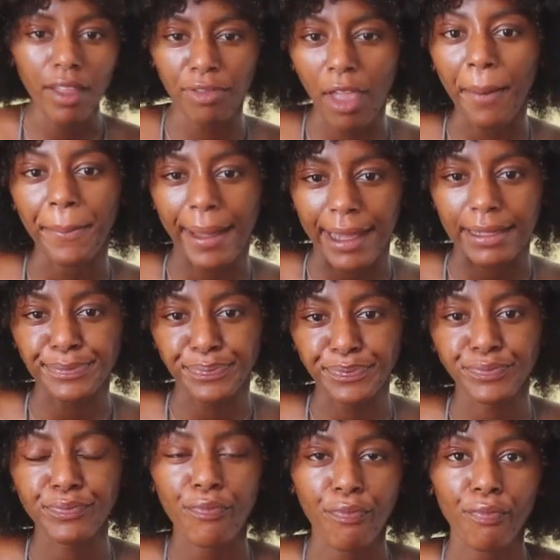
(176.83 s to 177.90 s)
Not bad.
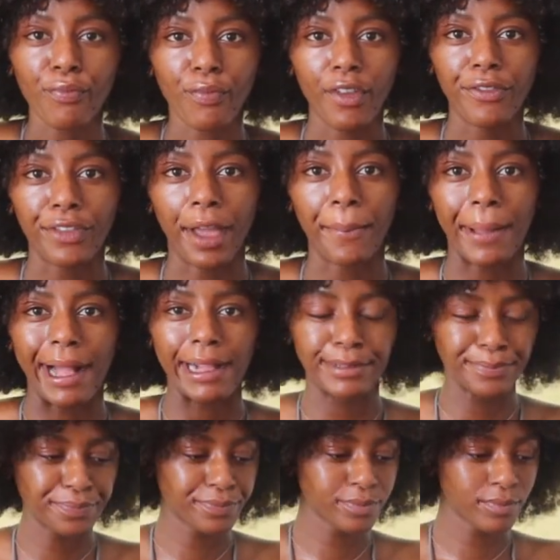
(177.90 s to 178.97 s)
Not bad.